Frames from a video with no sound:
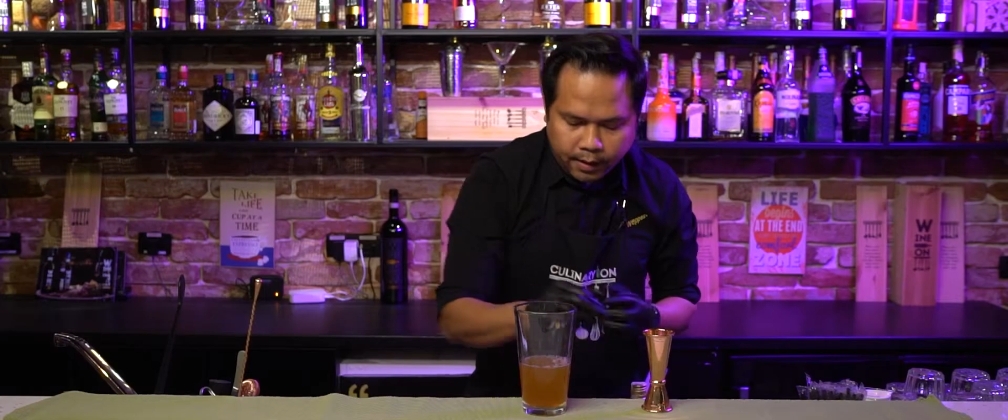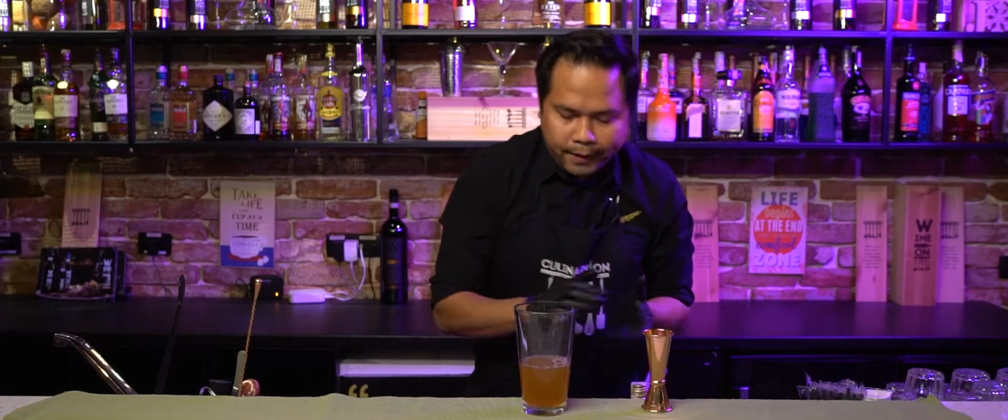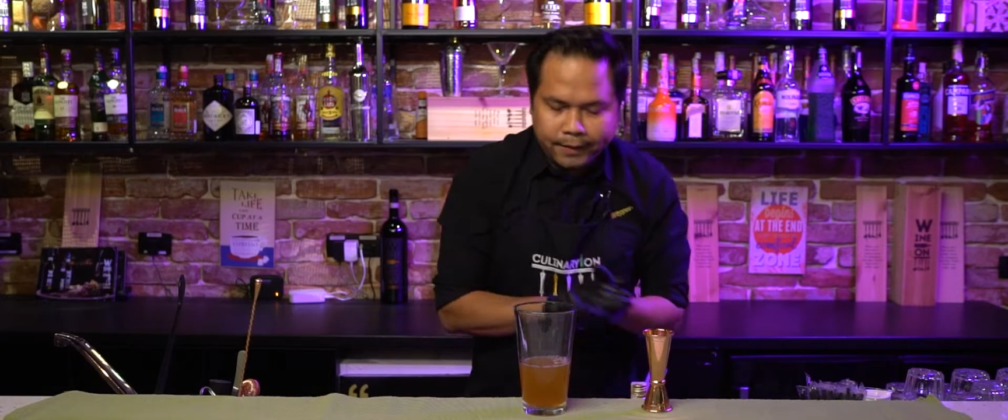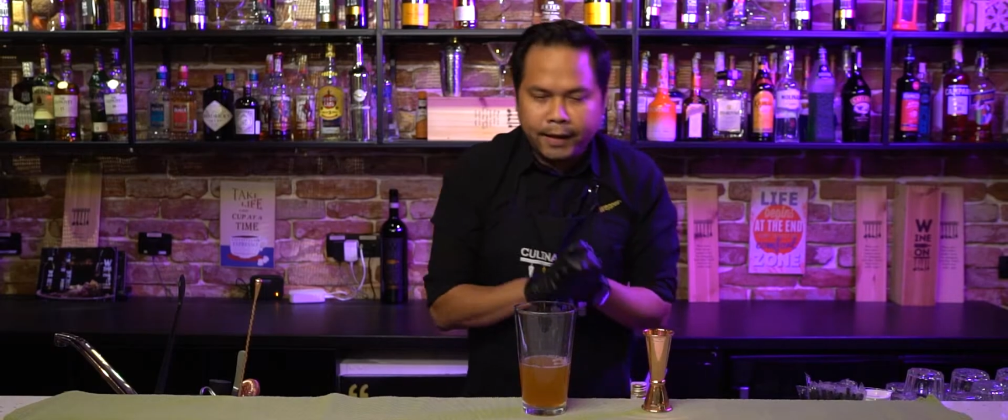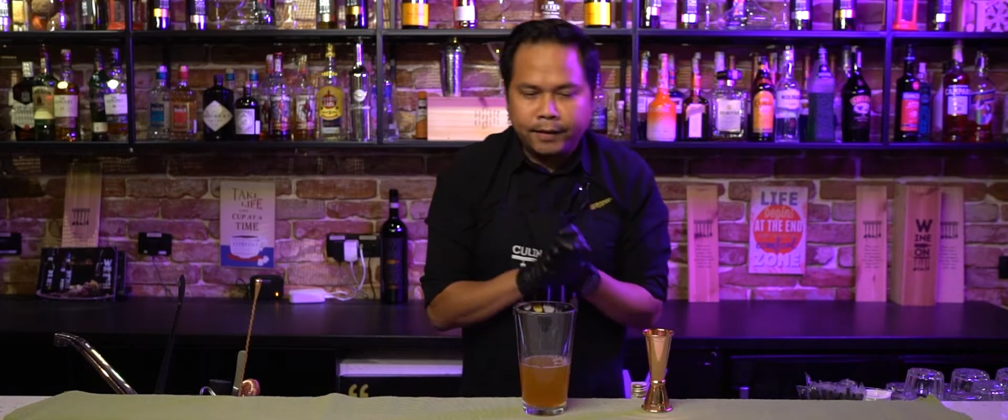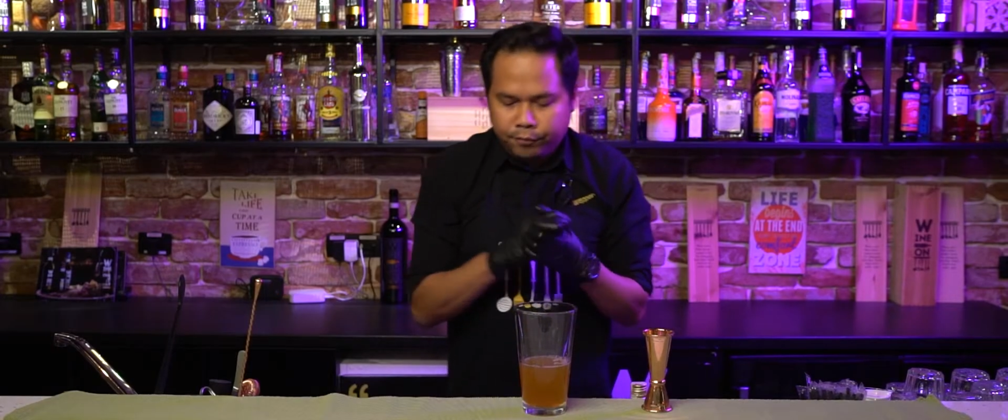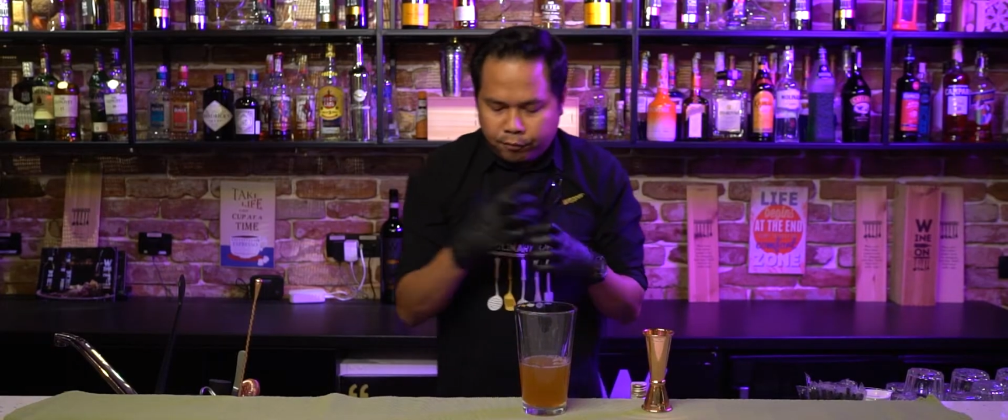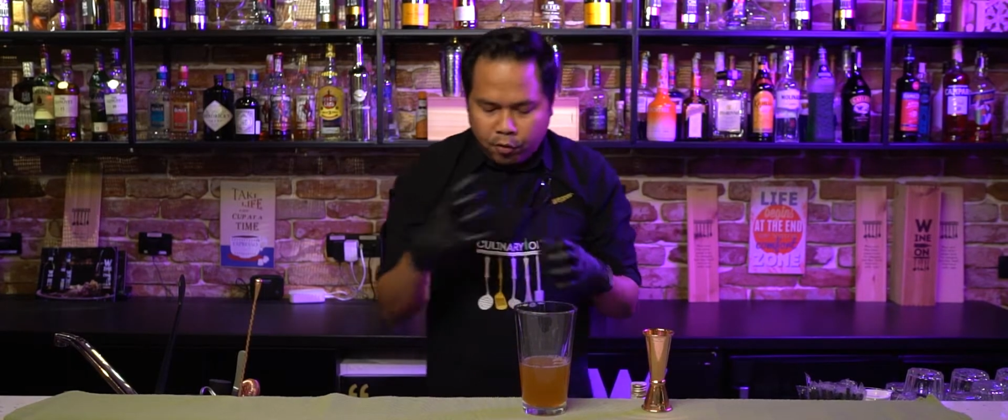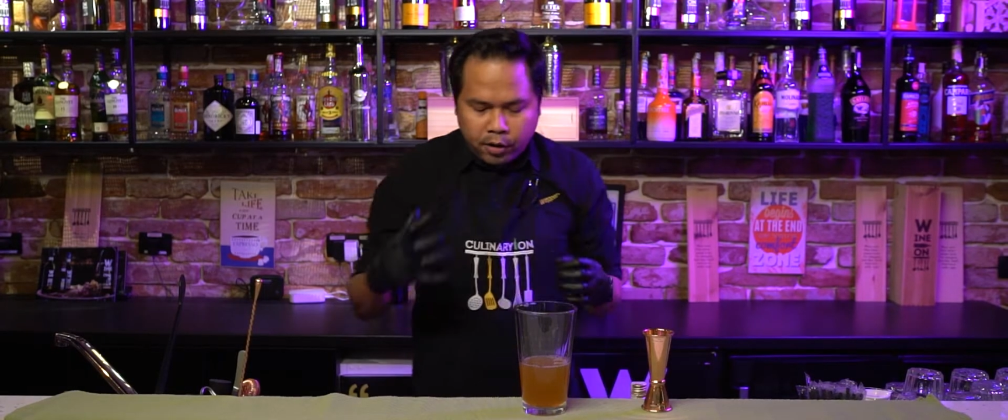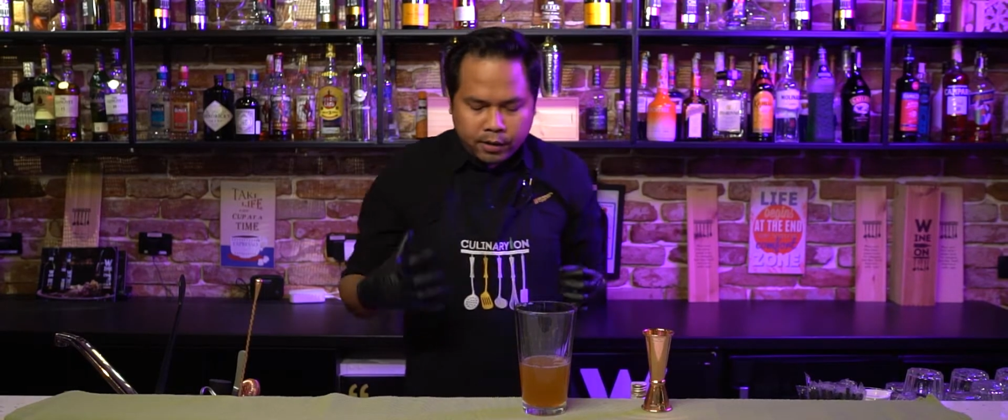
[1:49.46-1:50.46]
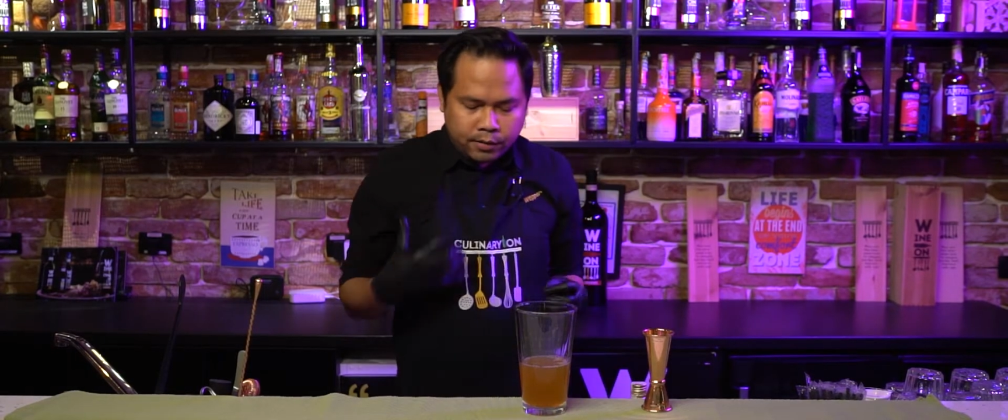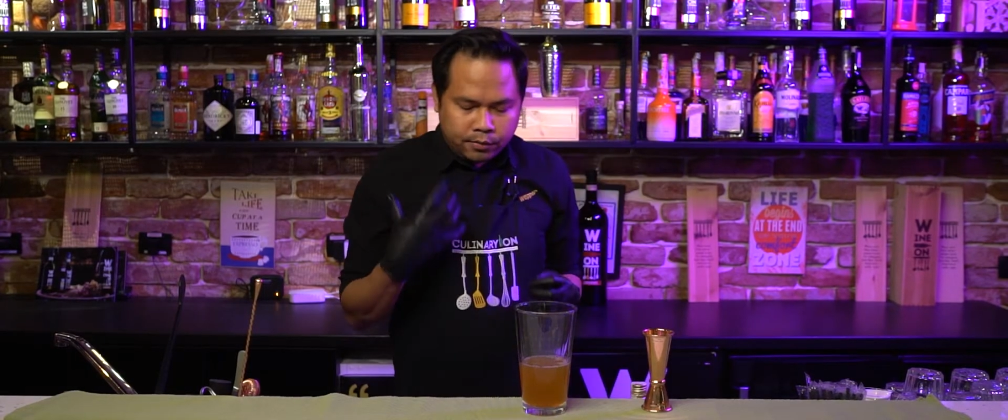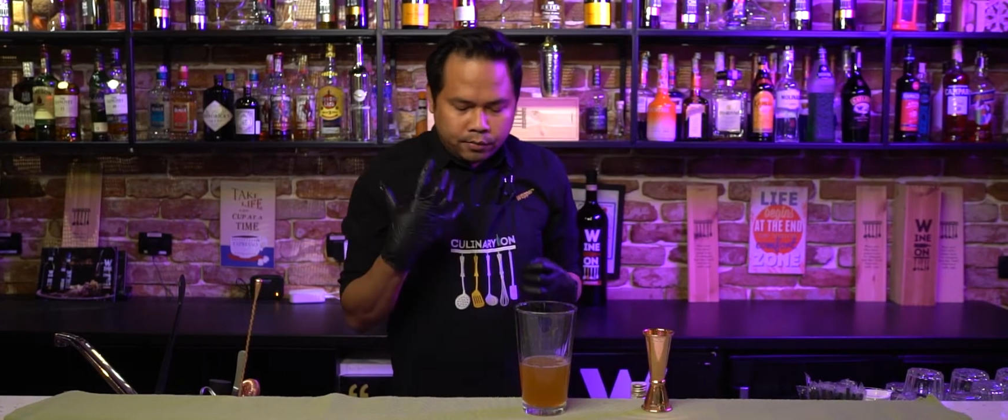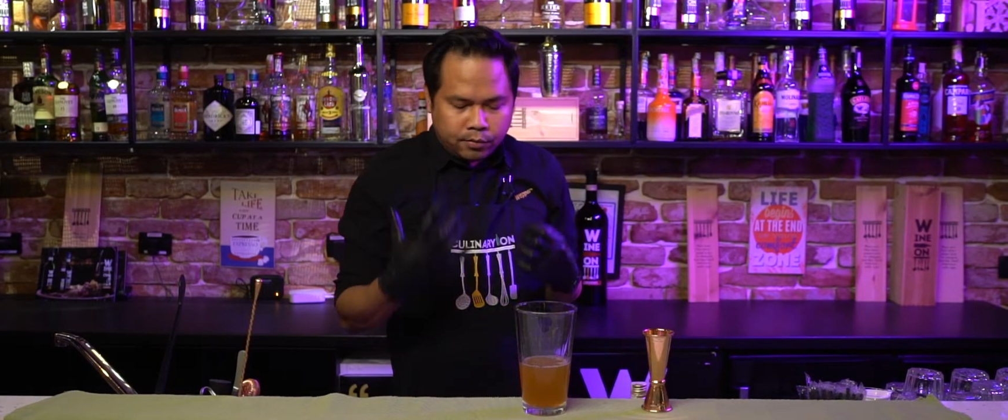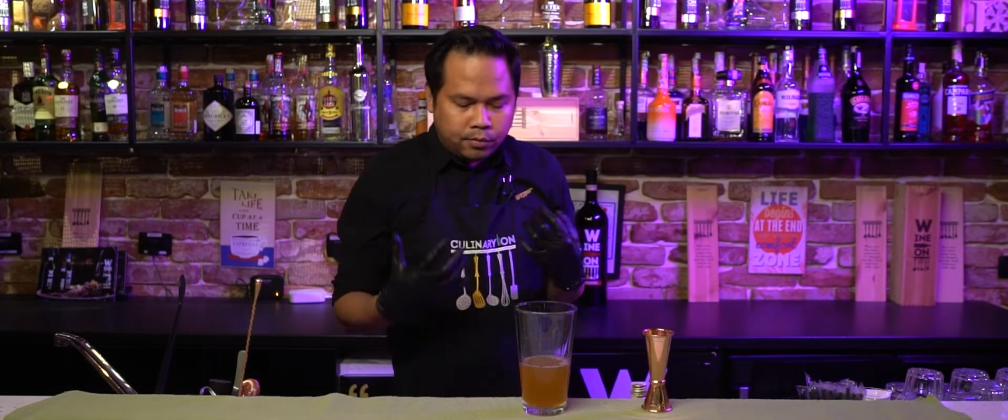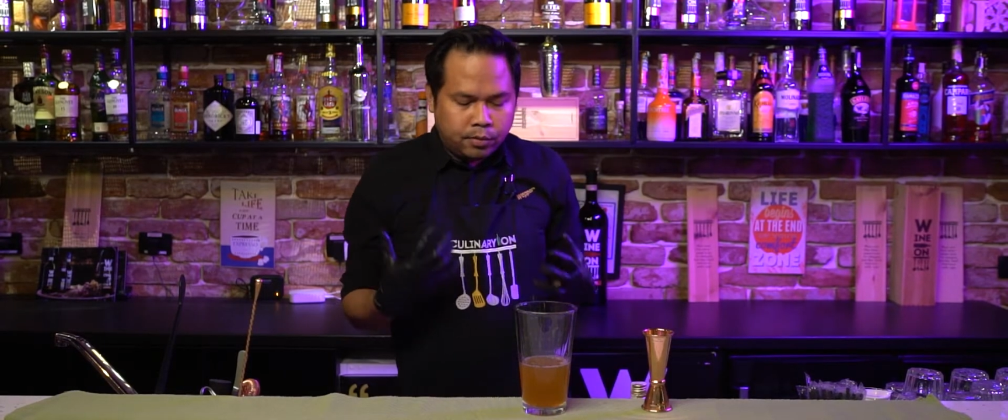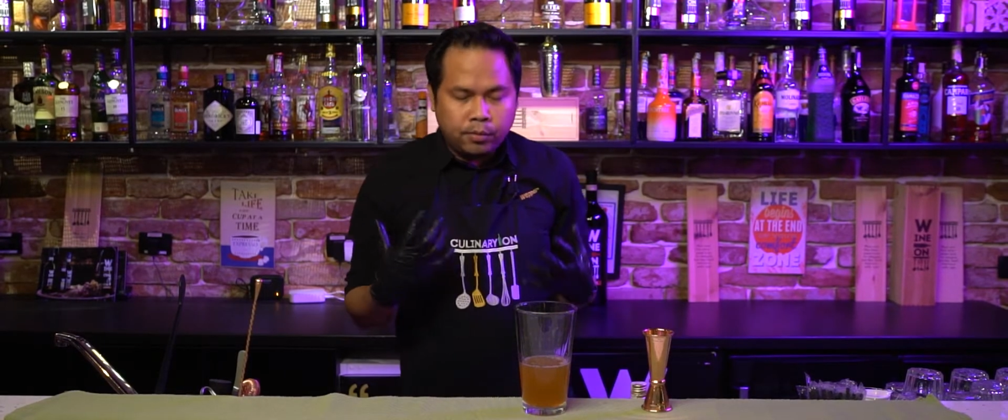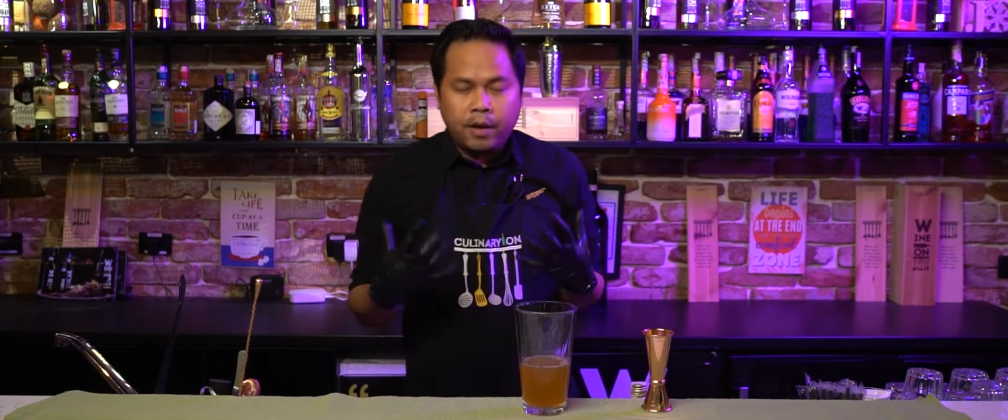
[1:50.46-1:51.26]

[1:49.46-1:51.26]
And then to